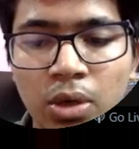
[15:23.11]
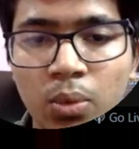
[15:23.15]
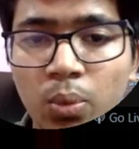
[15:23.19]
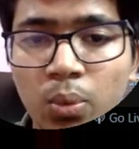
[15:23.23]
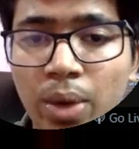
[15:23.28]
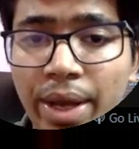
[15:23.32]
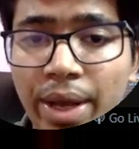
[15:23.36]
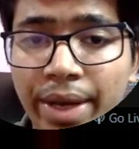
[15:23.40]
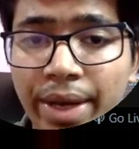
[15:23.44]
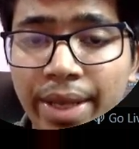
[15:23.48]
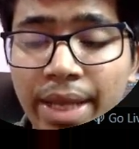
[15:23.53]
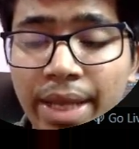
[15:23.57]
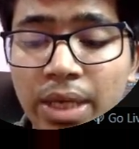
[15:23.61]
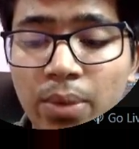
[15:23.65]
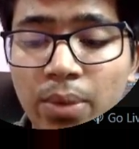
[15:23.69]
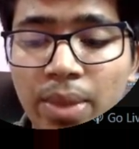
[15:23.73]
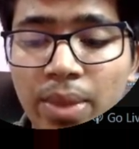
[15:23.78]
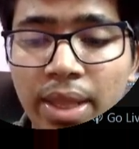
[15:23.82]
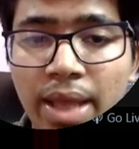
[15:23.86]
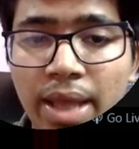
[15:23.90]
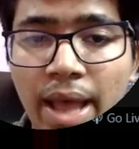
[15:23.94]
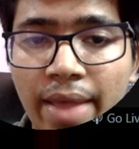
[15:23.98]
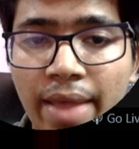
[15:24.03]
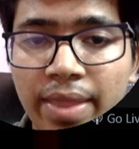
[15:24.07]
We are again
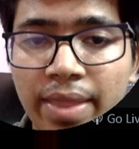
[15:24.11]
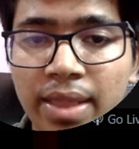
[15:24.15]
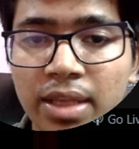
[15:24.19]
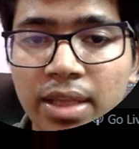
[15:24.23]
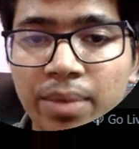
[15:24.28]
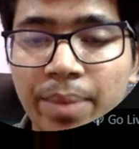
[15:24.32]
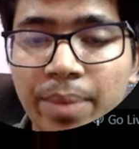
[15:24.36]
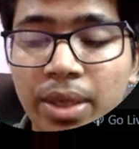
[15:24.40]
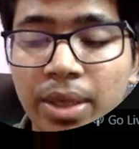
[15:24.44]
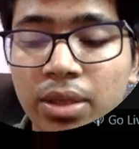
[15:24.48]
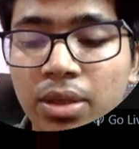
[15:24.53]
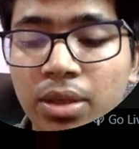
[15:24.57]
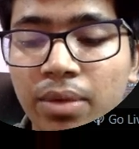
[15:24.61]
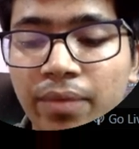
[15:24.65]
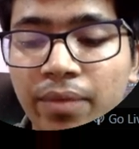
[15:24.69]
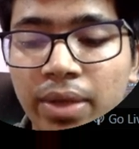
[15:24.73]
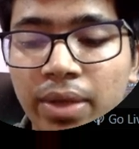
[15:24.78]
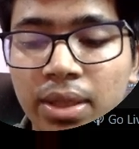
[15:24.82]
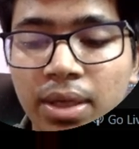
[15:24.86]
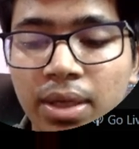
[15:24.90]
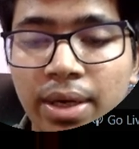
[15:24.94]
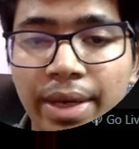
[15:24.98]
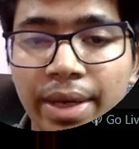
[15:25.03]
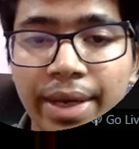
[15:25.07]
using hasNet
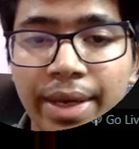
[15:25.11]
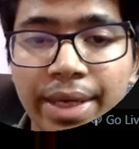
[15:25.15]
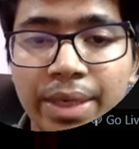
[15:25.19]
method.